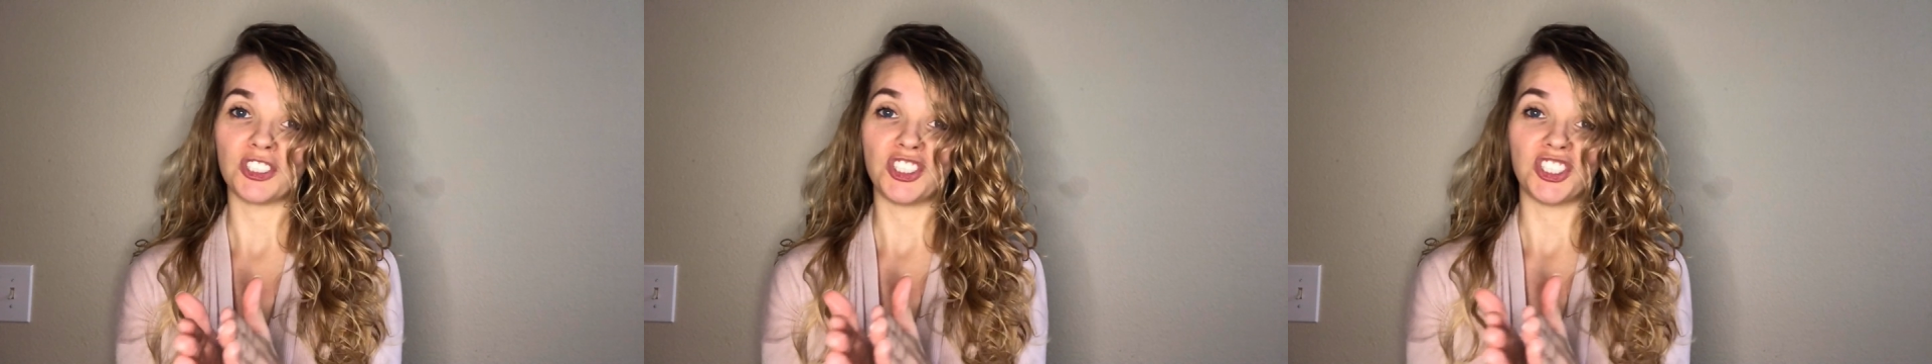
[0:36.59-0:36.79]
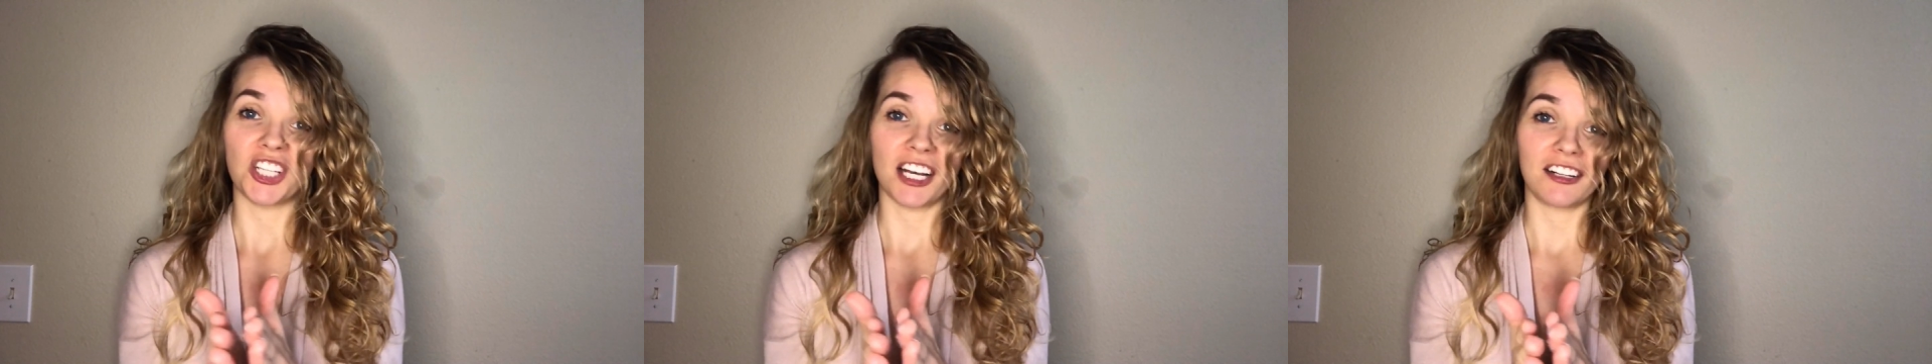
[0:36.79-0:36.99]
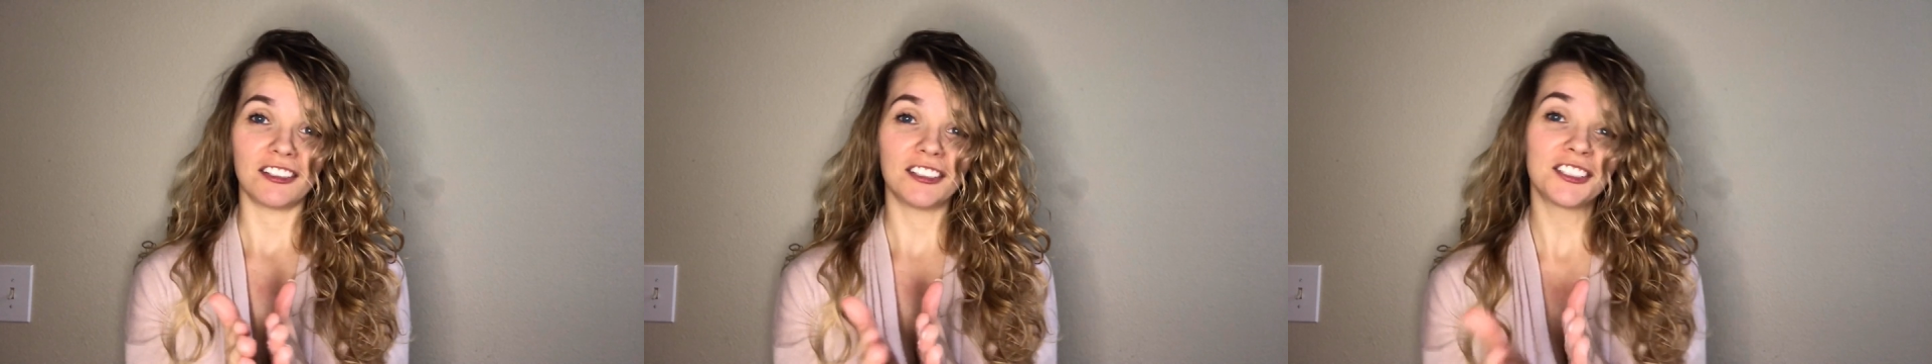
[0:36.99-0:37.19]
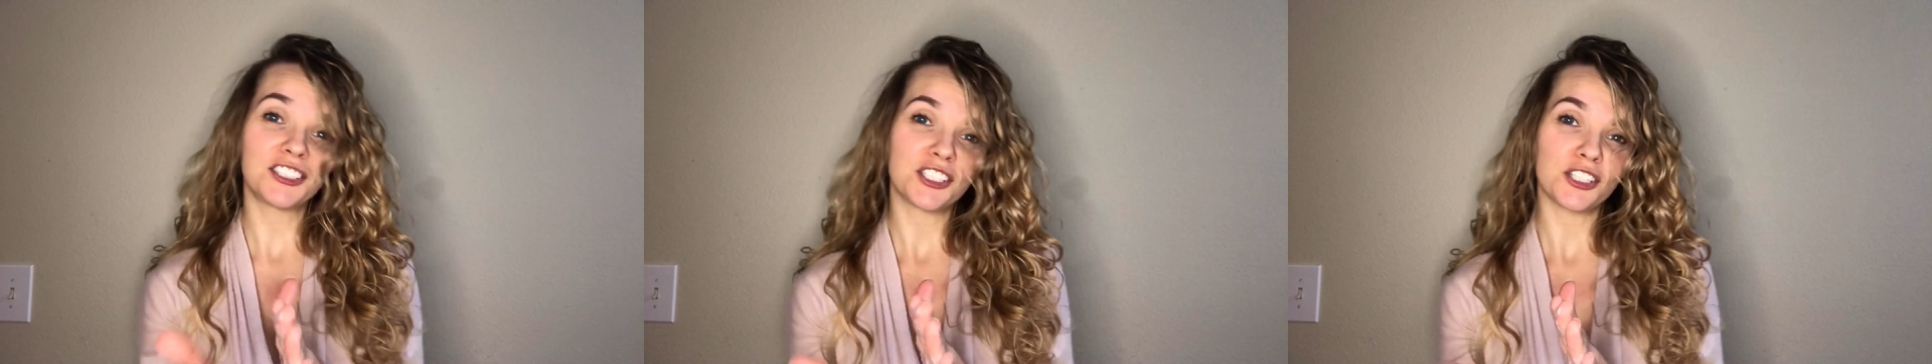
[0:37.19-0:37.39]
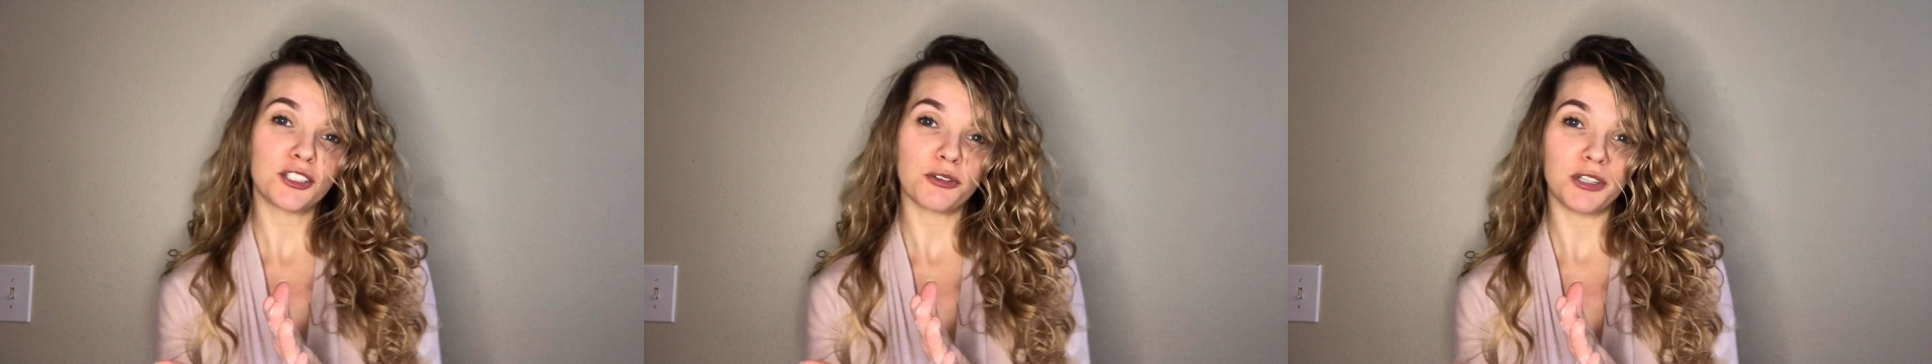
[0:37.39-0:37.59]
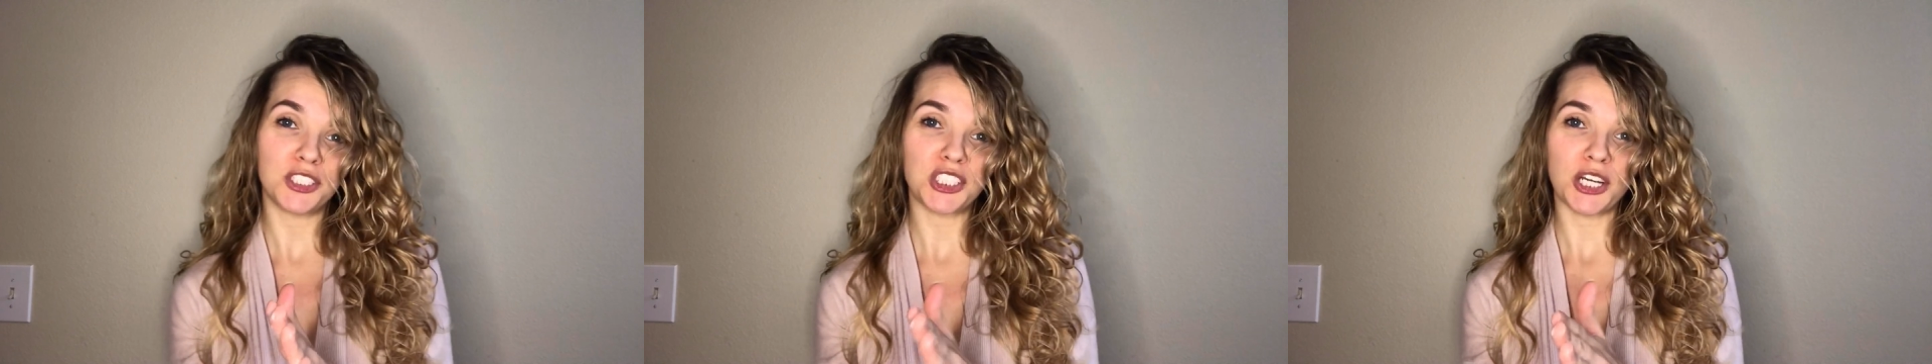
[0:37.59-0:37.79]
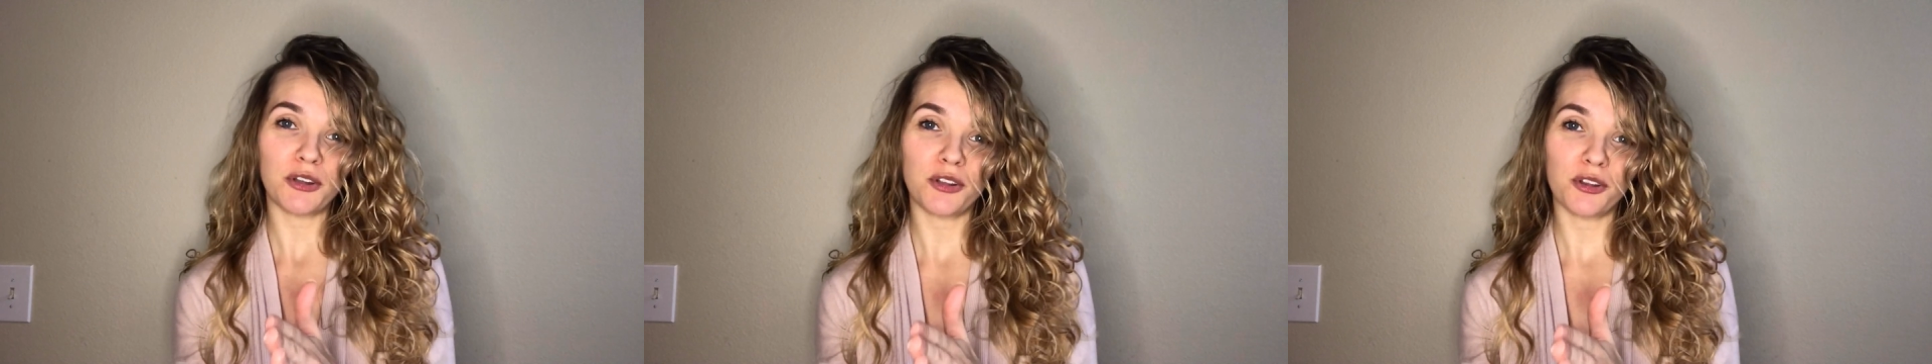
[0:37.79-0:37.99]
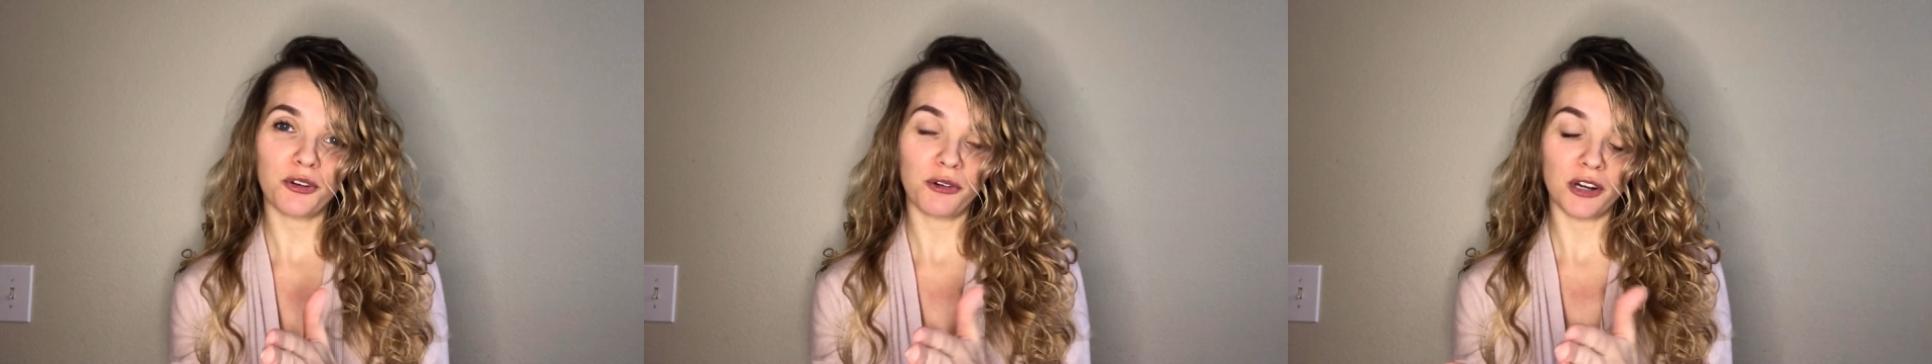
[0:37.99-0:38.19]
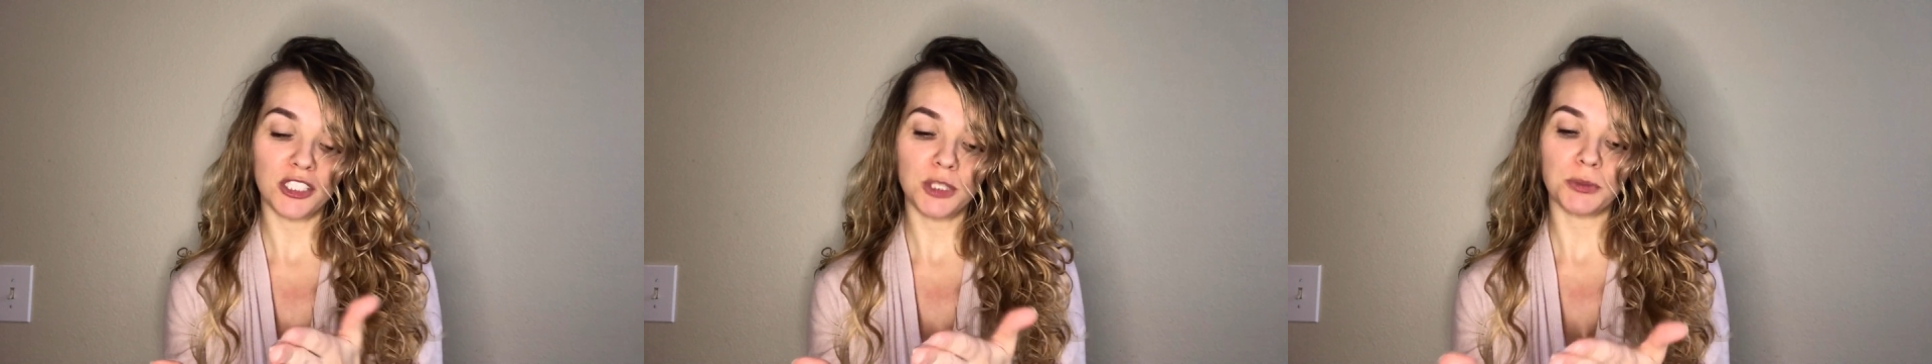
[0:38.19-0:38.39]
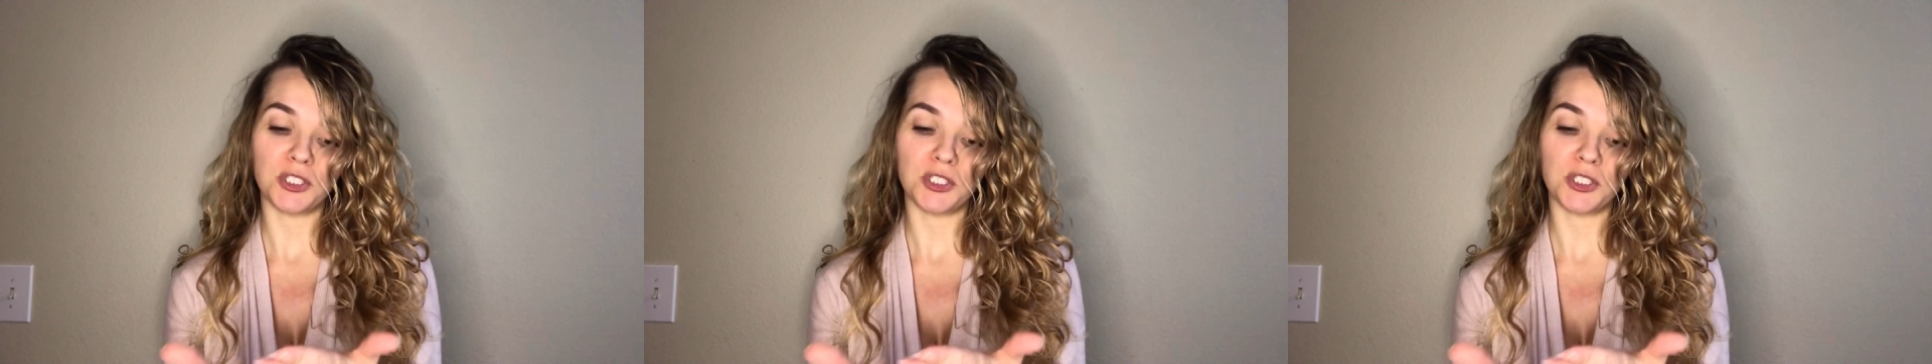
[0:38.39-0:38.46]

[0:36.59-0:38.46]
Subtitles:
gel to scrunch out the crunch,